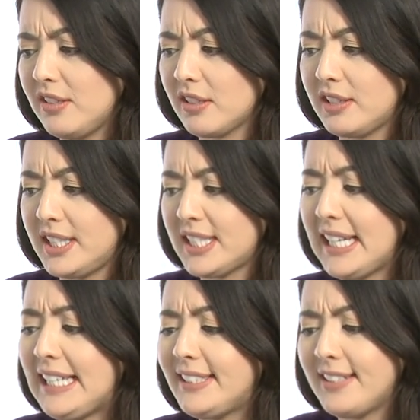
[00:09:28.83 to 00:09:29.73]
Justice
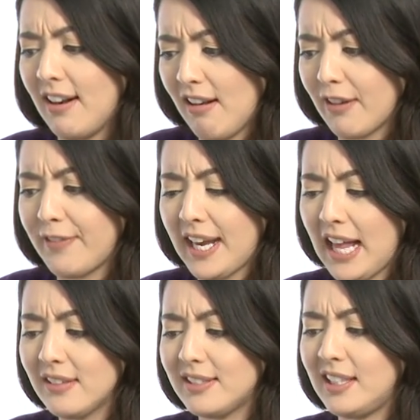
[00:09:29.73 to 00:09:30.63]
League Dark, Van
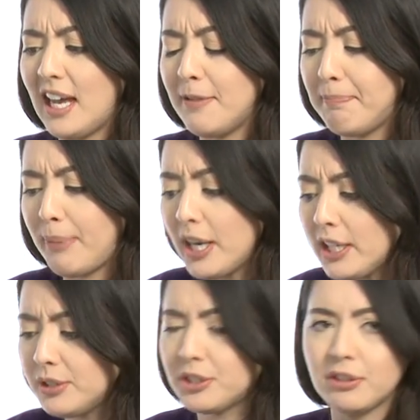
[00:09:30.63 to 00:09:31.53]
Helsing and
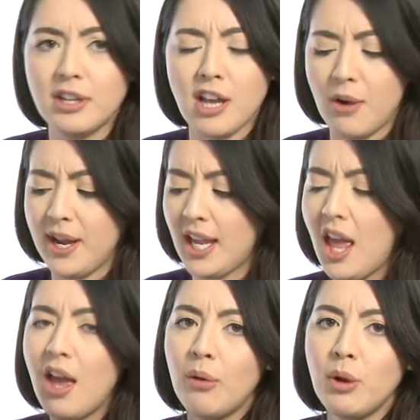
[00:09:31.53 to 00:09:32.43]
Bioshock are going,
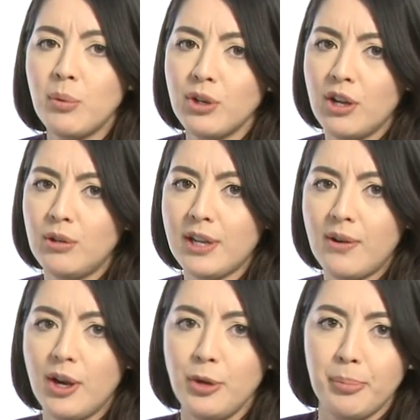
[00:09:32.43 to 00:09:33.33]
we wouldn't hold
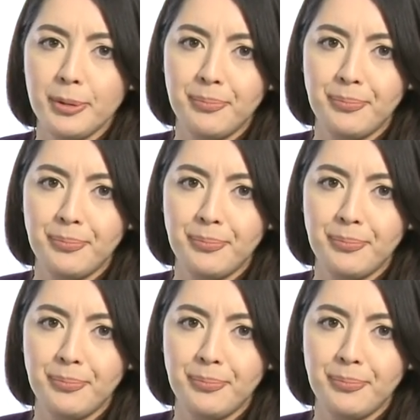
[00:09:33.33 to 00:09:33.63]
out hope.